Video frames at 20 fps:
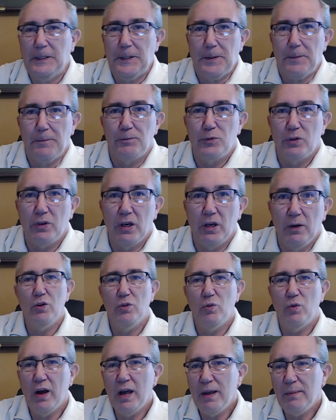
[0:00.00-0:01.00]
So
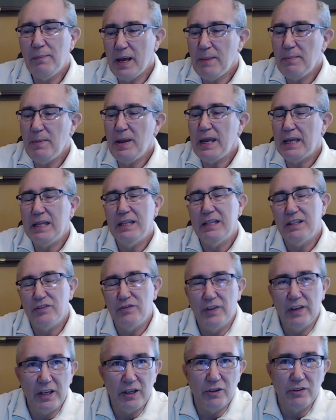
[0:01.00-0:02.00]
why am I making this
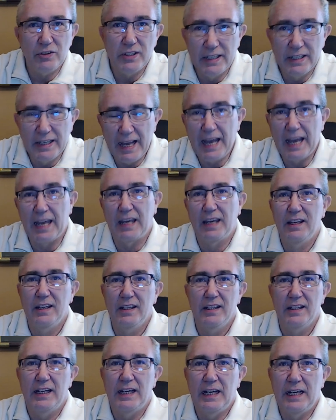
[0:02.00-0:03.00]
video today?
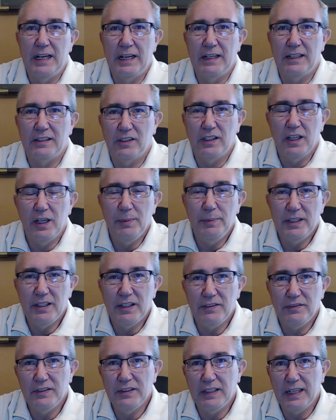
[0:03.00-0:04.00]
It's a little bit
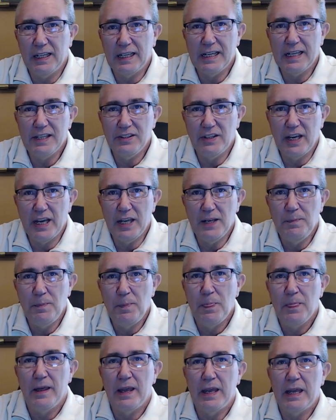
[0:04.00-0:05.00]
different, like I said,
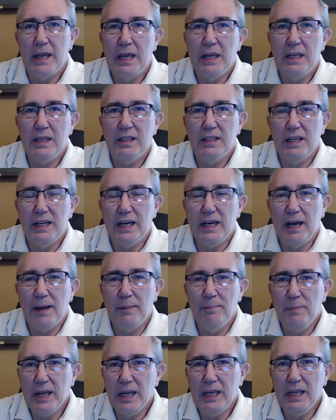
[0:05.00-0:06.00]
and I'm
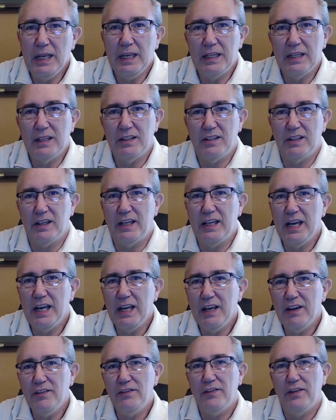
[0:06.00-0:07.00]
making it to kind
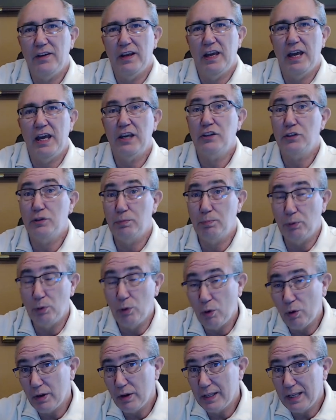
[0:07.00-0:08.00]
of
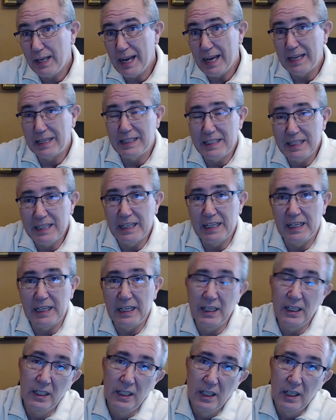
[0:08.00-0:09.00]
explore the
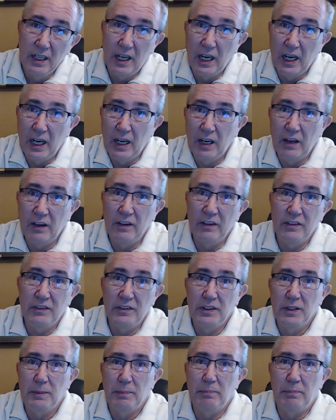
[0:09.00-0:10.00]
idea of
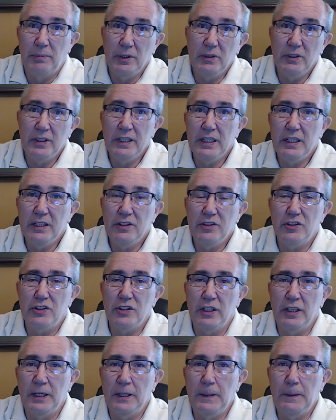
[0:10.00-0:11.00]
building
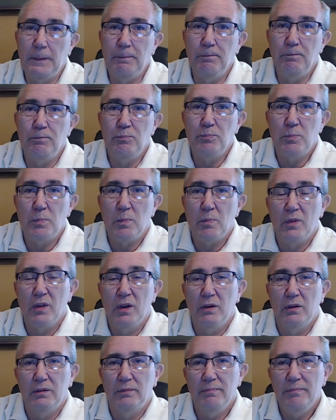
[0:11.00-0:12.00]

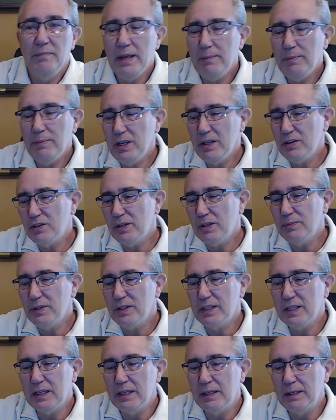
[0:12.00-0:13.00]
maybe some of
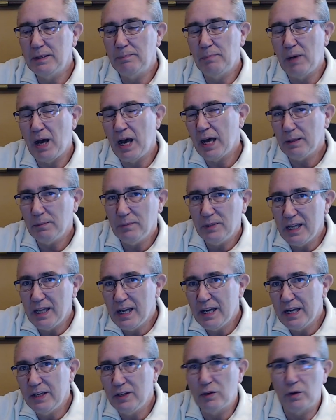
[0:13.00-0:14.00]
the bottom line or